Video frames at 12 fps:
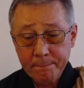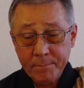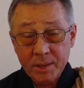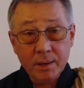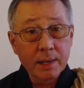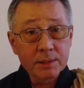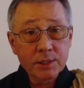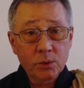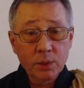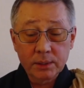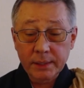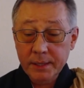
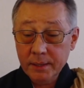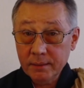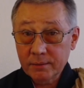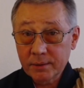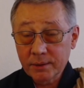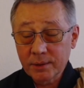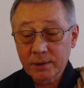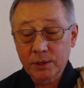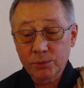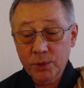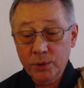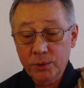Consequently, there
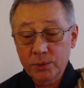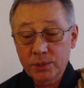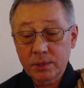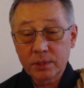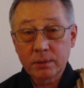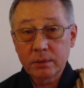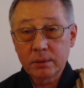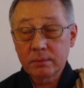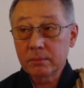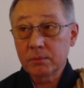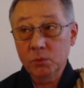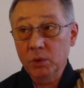arose
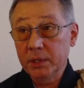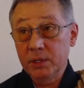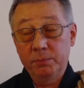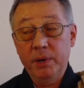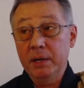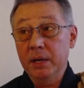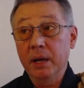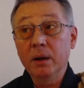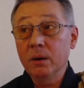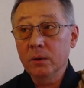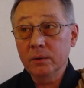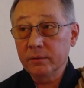what is by
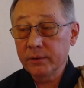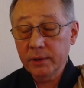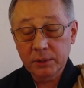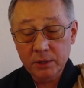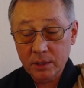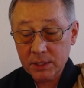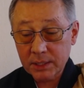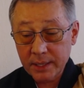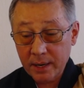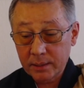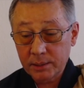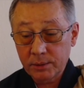now a very
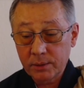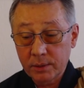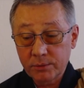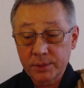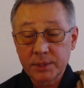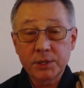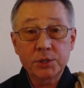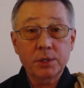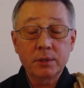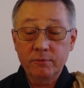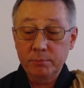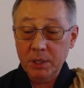long-standing tradition
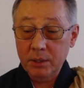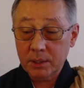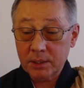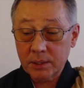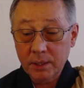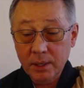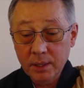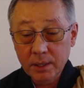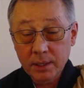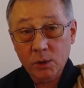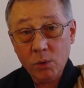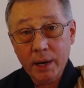of monks
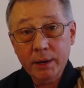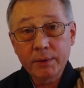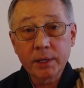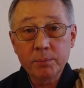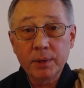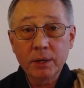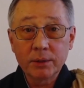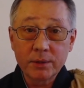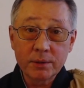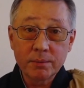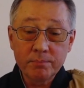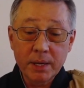inquiring about
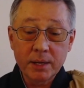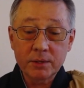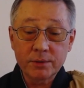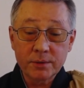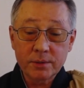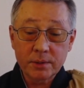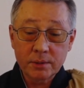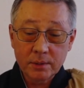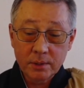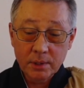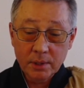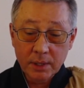their master's
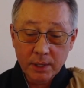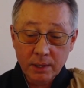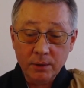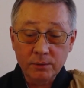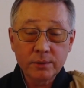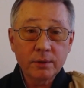health